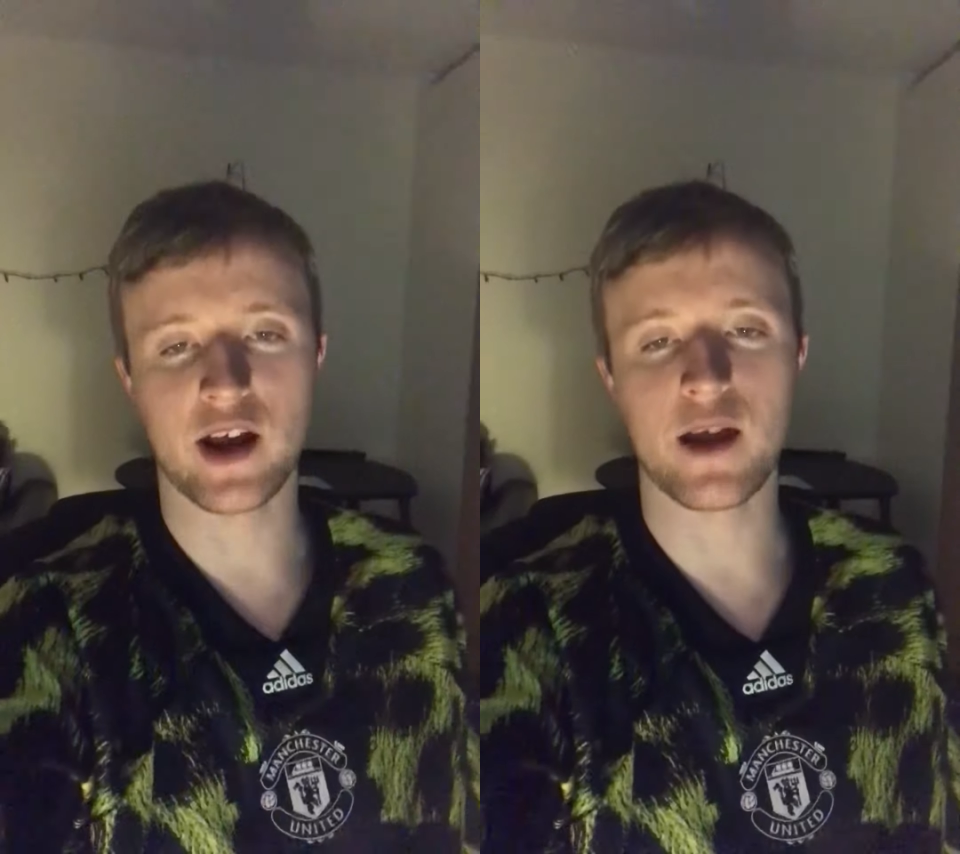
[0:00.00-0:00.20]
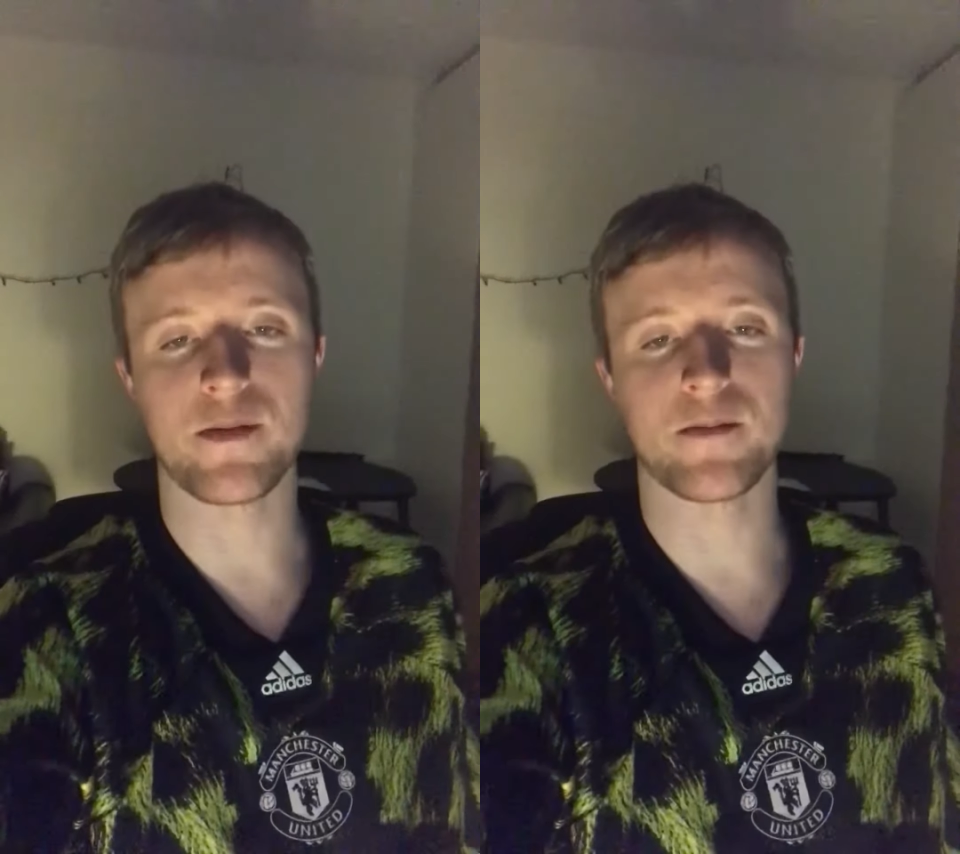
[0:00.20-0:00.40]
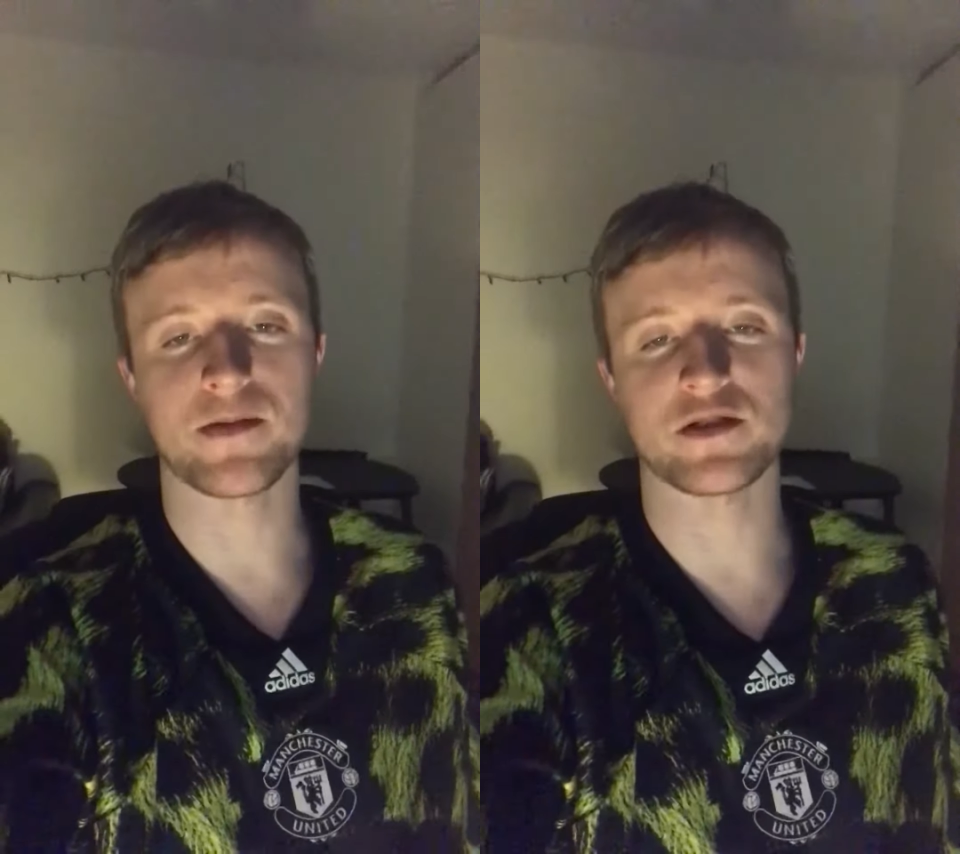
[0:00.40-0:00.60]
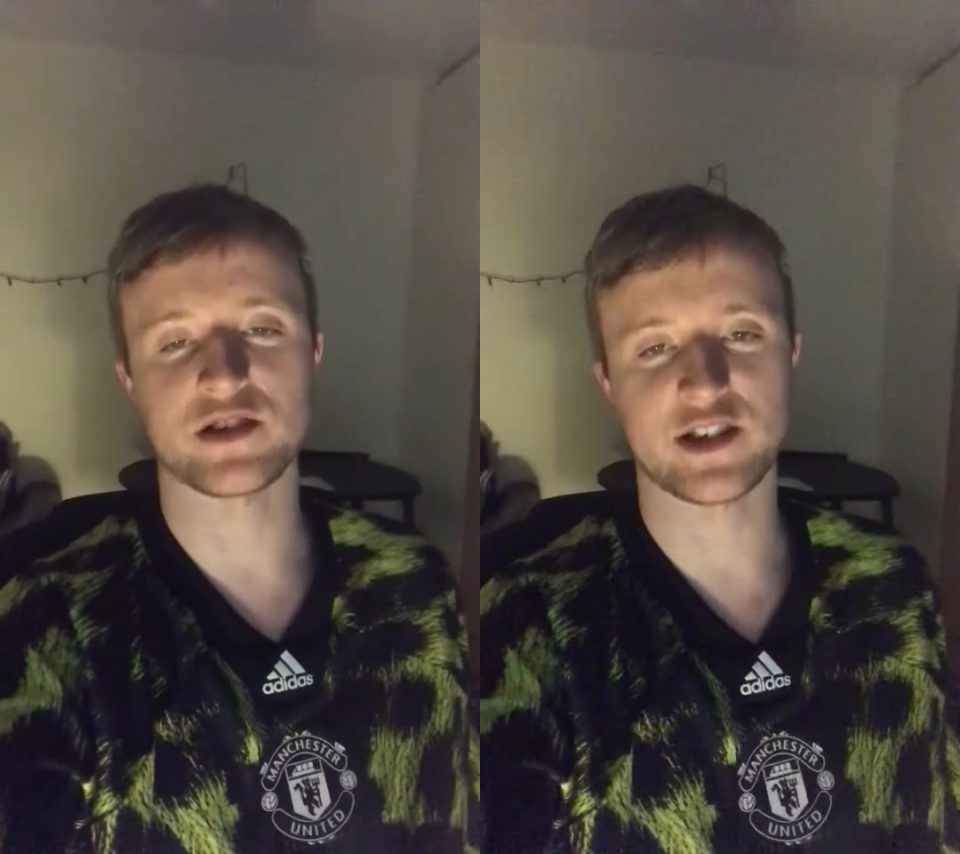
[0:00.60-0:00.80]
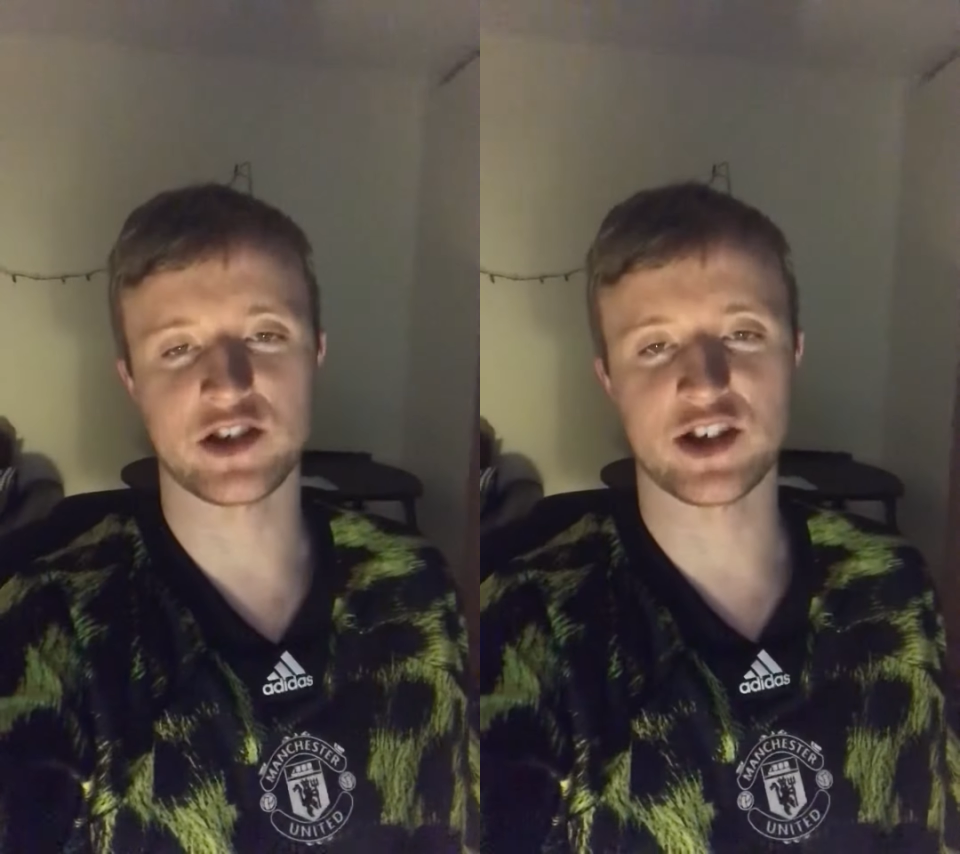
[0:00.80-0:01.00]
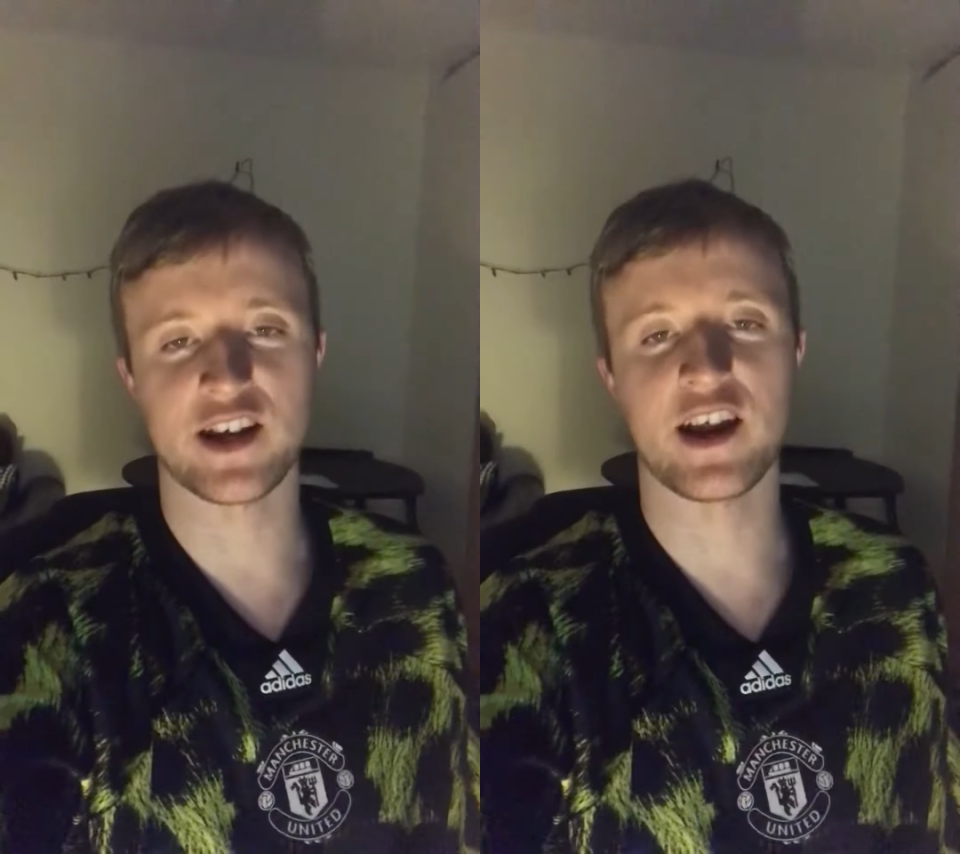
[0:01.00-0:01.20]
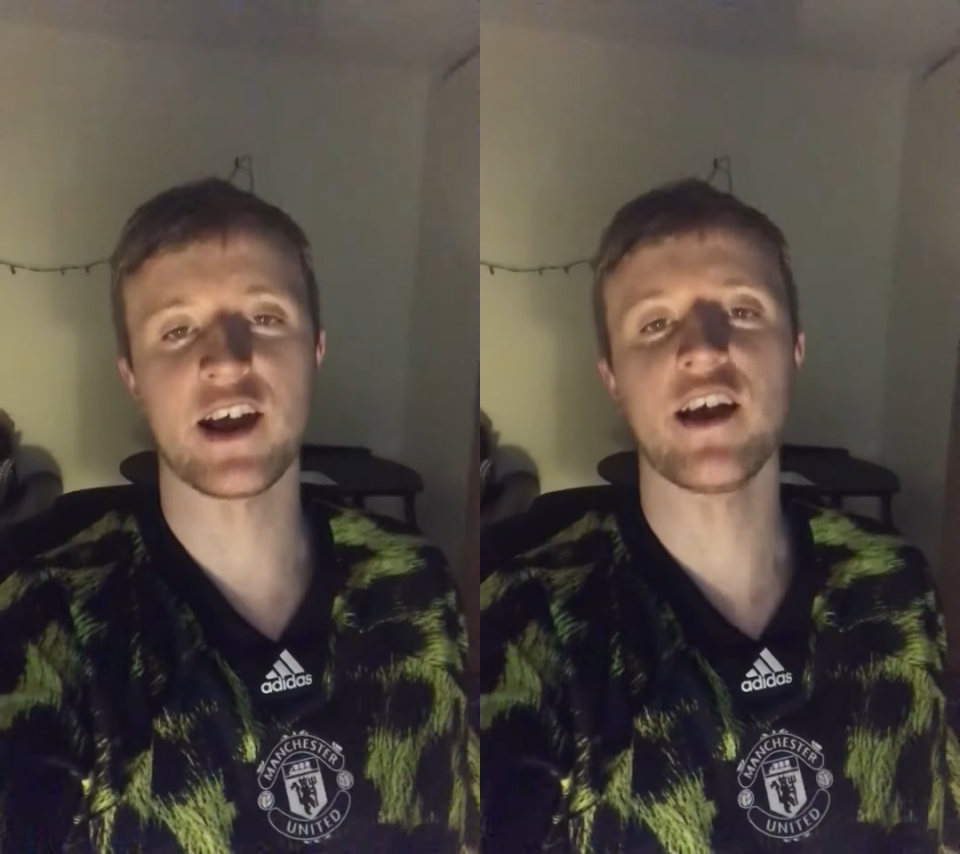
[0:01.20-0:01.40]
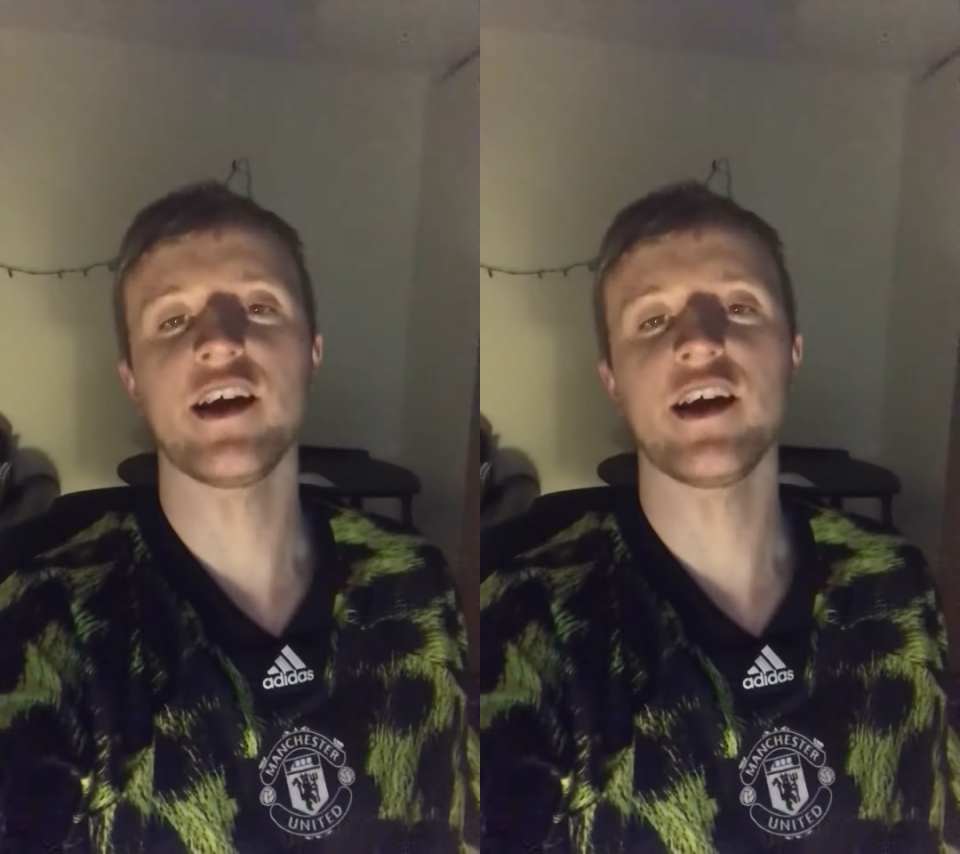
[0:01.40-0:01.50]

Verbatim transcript: keeping possession.